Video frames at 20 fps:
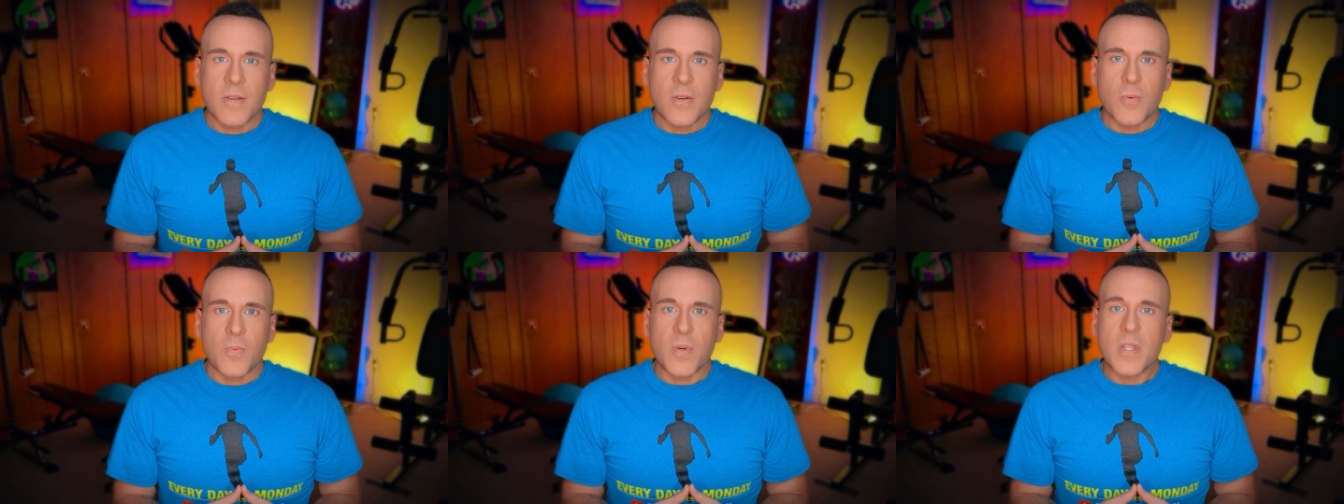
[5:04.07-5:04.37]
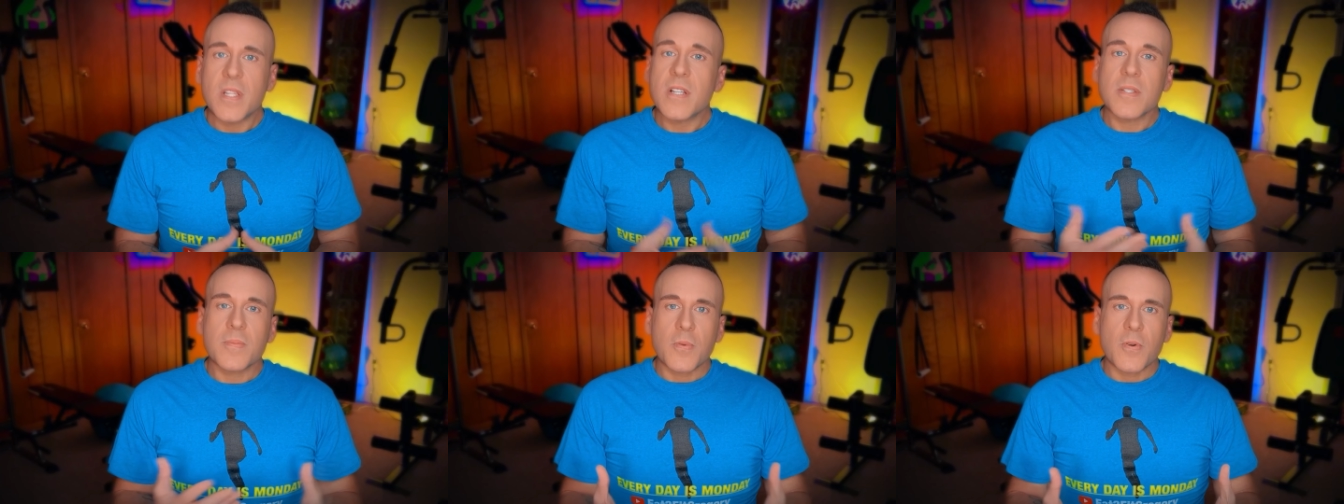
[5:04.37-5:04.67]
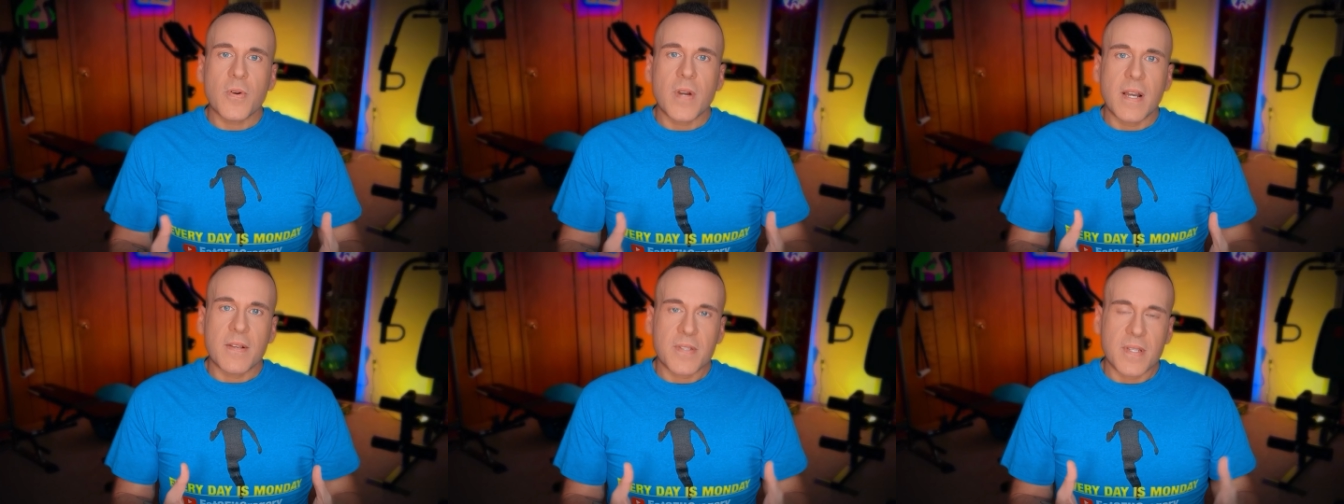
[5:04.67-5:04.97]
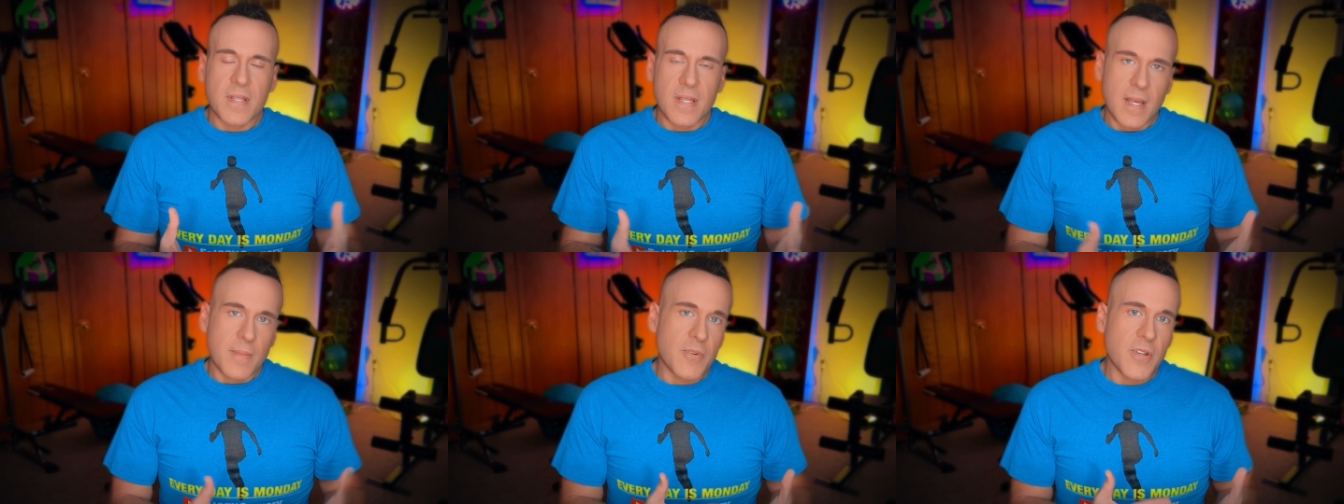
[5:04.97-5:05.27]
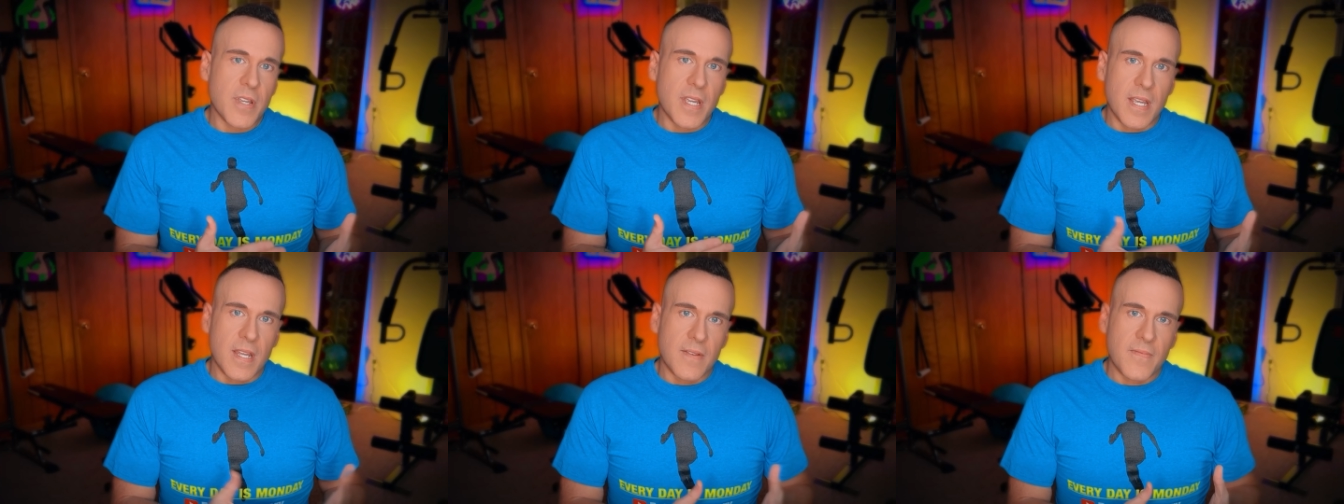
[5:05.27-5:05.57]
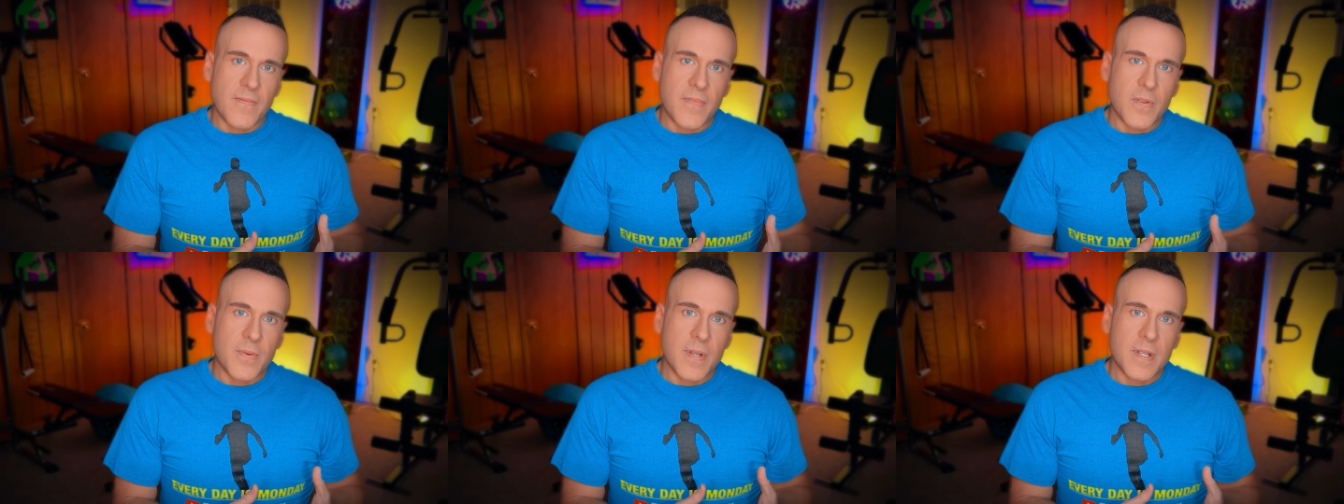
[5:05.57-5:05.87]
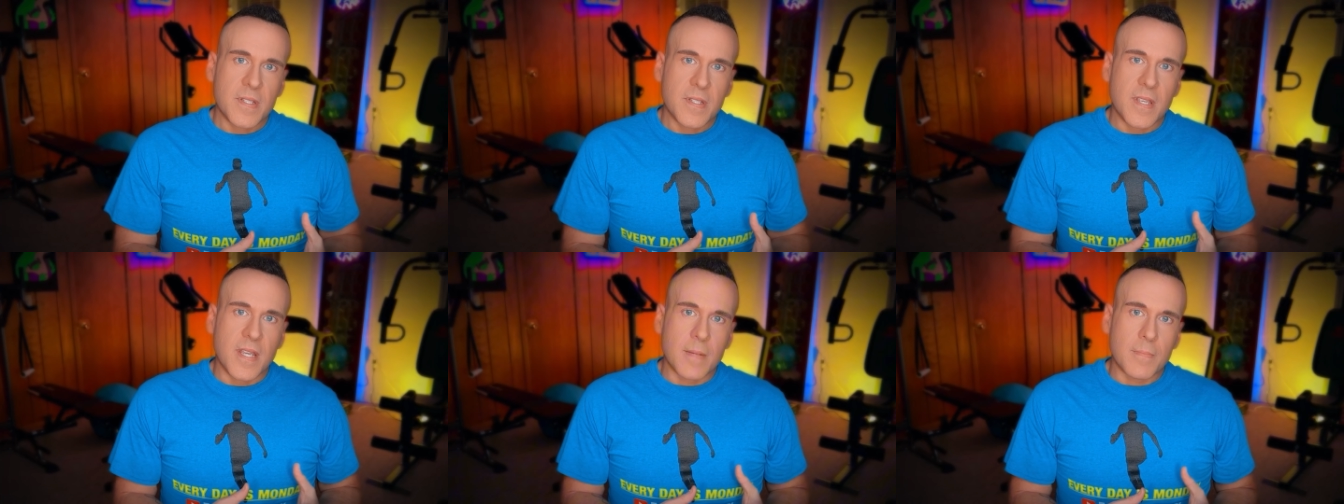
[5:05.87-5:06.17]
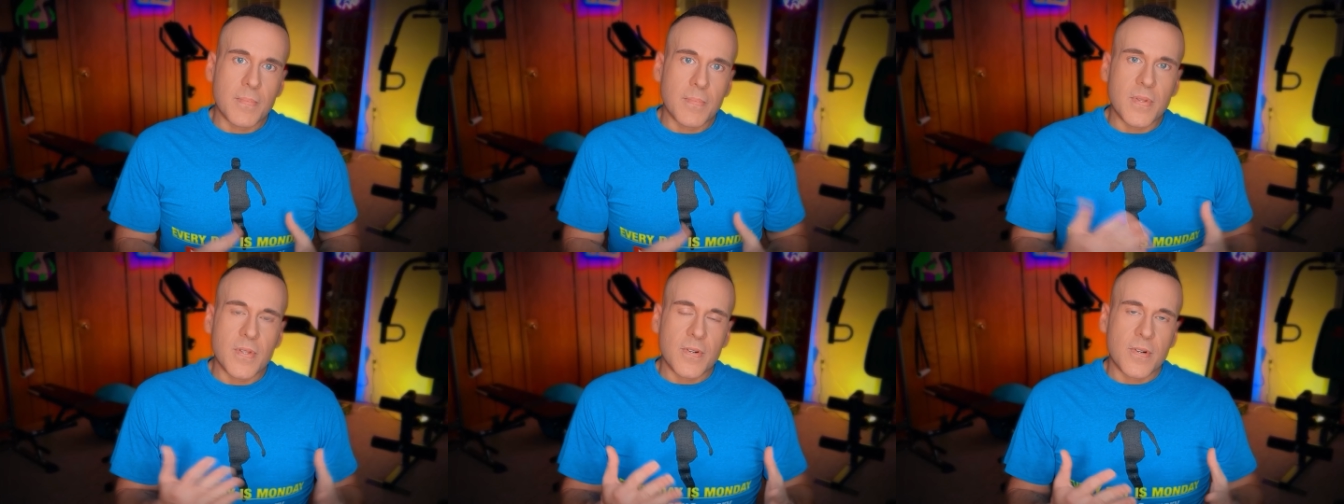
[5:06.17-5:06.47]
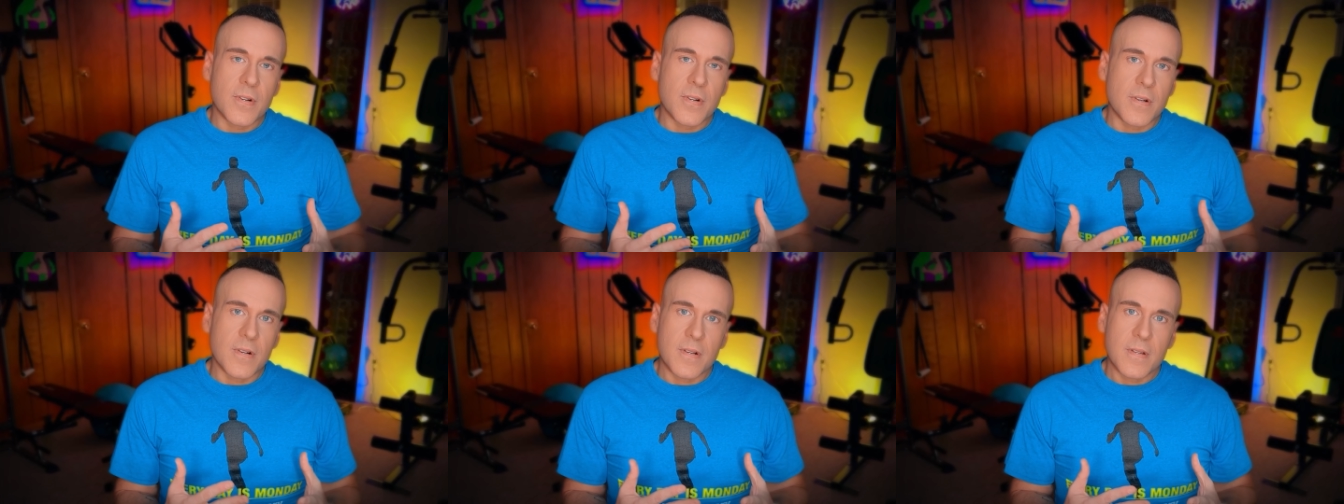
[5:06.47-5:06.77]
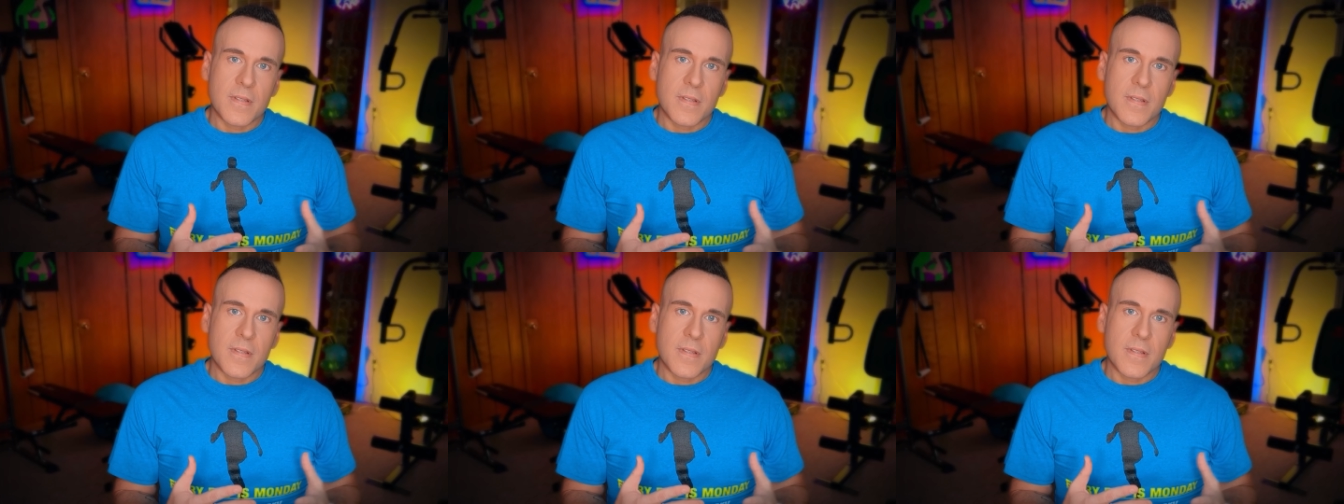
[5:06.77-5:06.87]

We'll explore how celebrity influence can blur